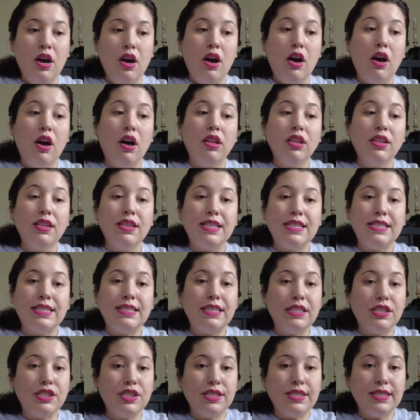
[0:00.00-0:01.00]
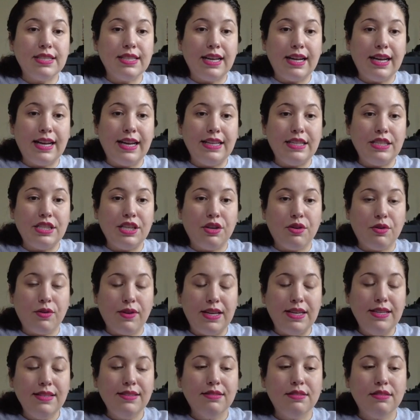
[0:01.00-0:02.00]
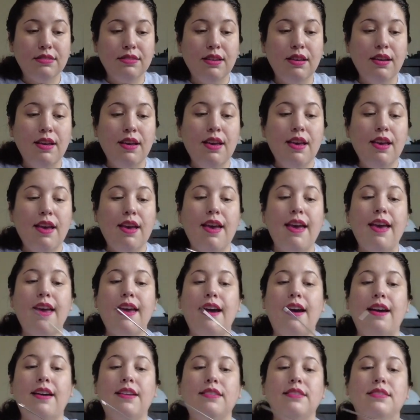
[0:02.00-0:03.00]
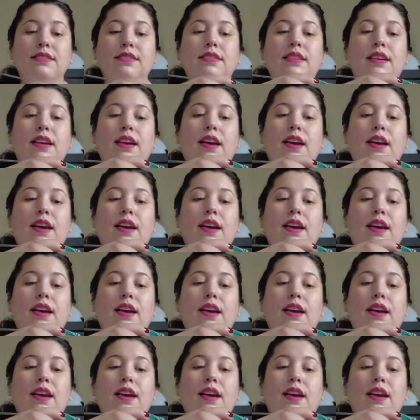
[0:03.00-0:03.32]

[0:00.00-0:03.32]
all of the stitches that I had decreased, and